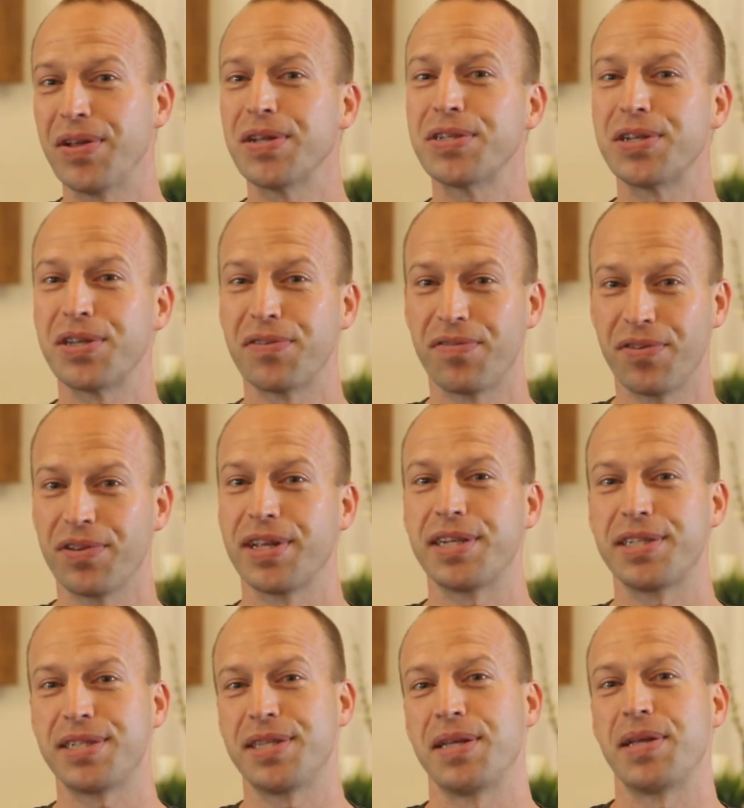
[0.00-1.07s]
to the
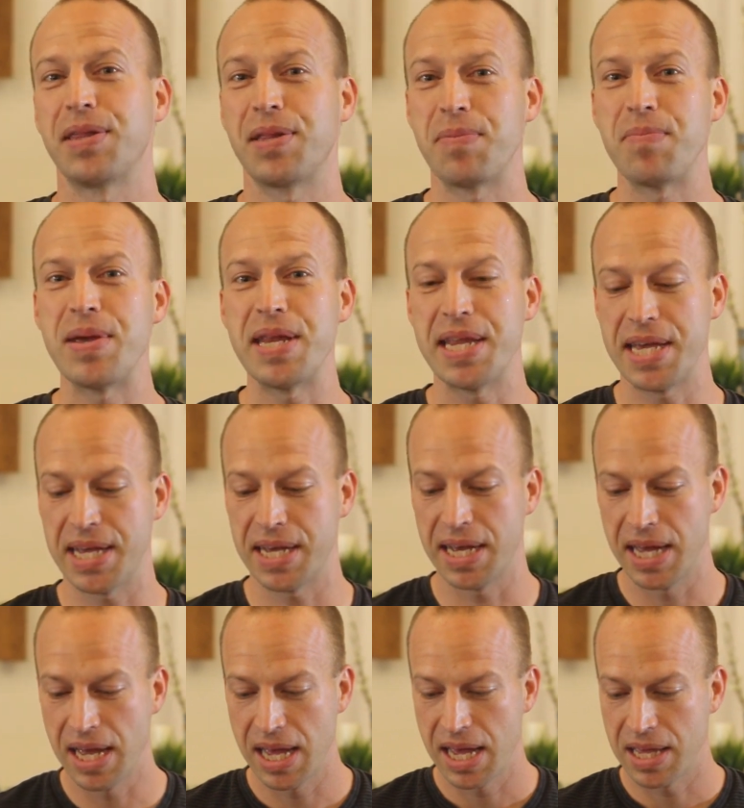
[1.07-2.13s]
fullest
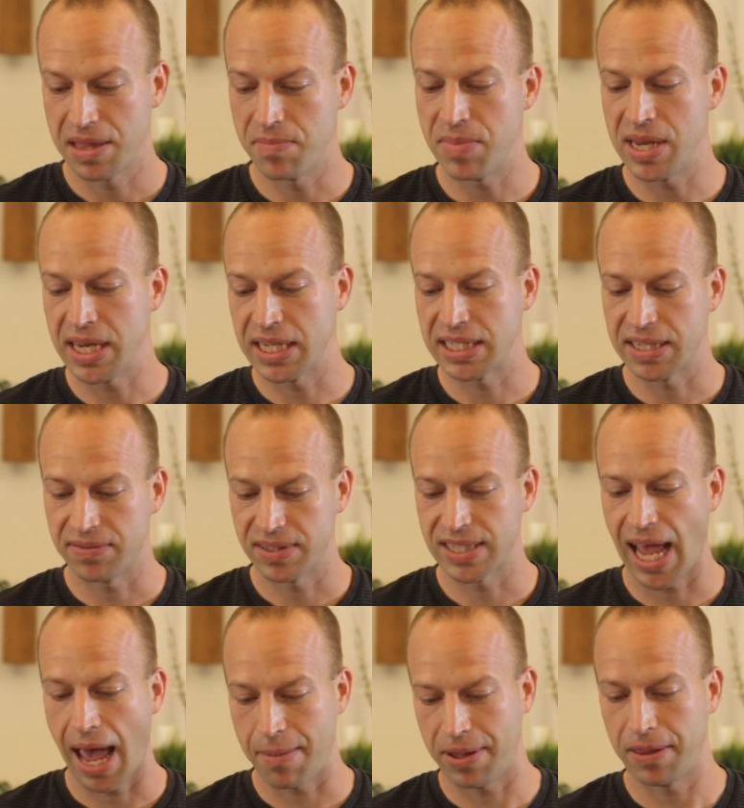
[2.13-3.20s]
the meanings of
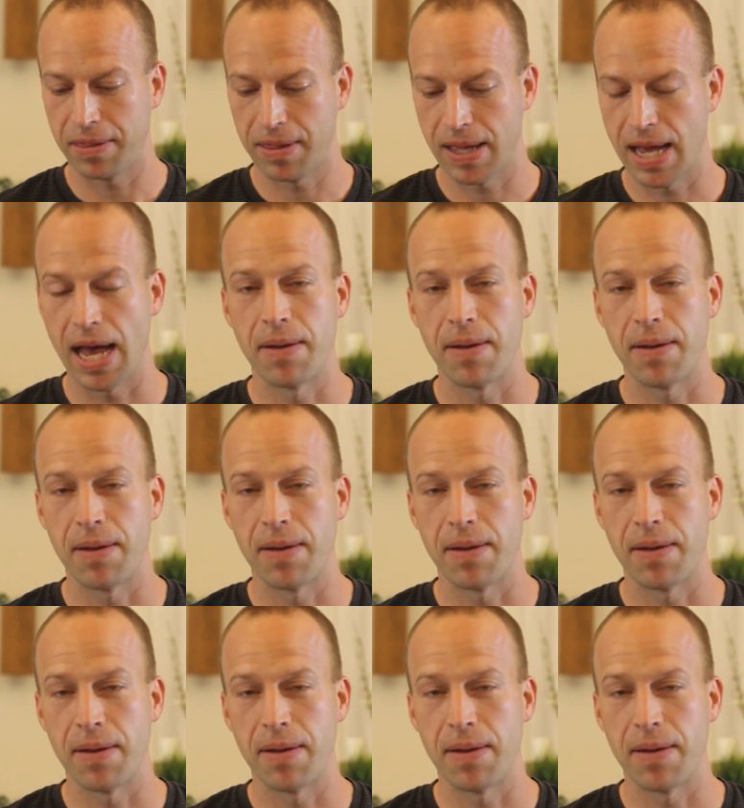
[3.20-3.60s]
Sabbath.